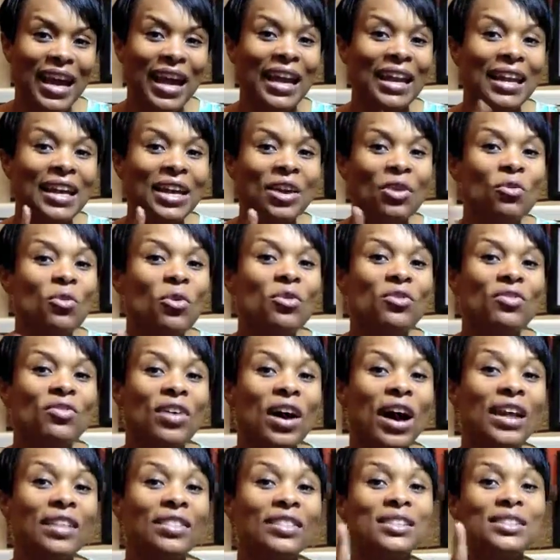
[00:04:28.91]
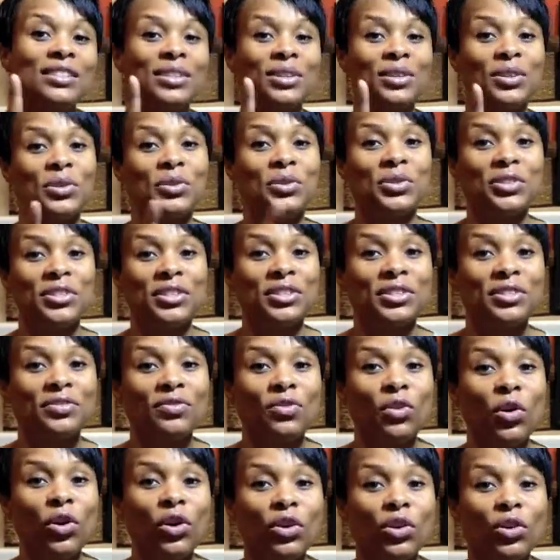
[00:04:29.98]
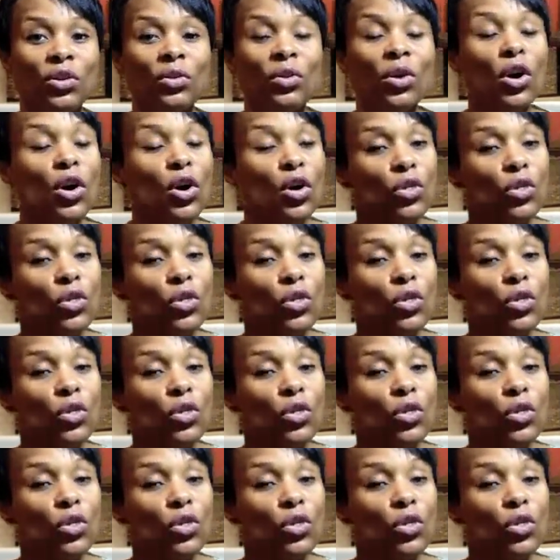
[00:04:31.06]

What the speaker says: And it will find the solutions for you